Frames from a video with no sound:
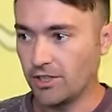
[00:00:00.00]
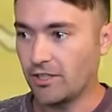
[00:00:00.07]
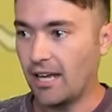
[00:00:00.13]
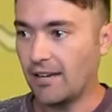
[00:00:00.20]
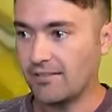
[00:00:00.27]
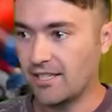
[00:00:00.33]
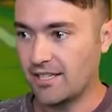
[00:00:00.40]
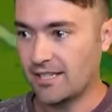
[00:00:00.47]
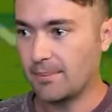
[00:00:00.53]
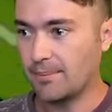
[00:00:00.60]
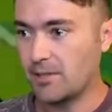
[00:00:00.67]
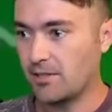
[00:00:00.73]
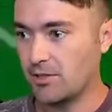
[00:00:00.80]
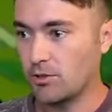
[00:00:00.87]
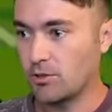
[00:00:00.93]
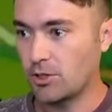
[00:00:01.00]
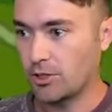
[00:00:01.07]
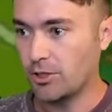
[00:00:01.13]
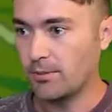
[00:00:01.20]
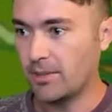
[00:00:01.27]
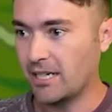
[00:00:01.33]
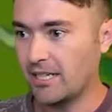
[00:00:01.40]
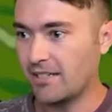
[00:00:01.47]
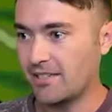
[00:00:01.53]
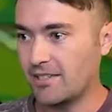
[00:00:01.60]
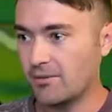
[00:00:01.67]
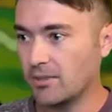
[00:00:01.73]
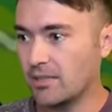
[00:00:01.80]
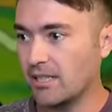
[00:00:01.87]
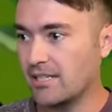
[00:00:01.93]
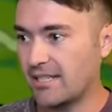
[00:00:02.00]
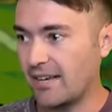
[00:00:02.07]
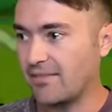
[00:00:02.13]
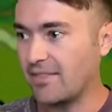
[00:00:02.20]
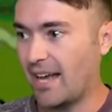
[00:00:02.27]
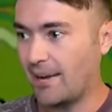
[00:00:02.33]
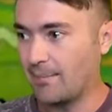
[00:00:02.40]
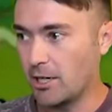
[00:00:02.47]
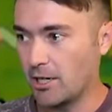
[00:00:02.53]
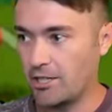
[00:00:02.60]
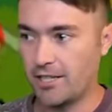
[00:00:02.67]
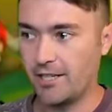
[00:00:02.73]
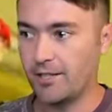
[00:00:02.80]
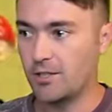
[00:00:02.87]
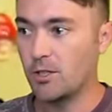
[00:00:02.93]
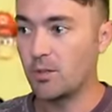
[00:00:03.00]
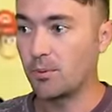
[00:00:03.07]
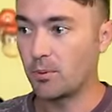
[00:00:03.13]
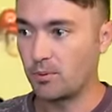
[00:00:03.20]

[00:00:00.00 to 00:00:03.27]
the left and skip this U-turn, but it doesn't really save that much and it's super